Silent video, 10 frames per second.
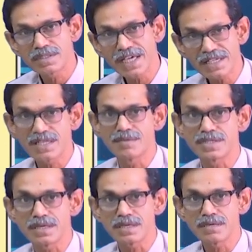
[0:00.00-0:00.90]
take
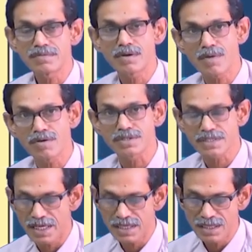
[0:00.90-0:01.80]
something from
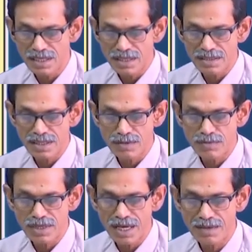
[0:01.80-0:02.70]
outside, then
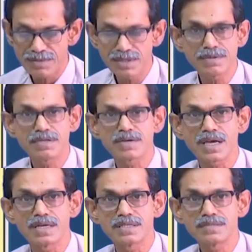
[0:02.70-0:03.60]
we have different
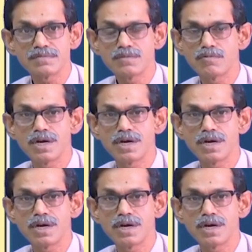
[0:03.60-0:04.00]
mechanism.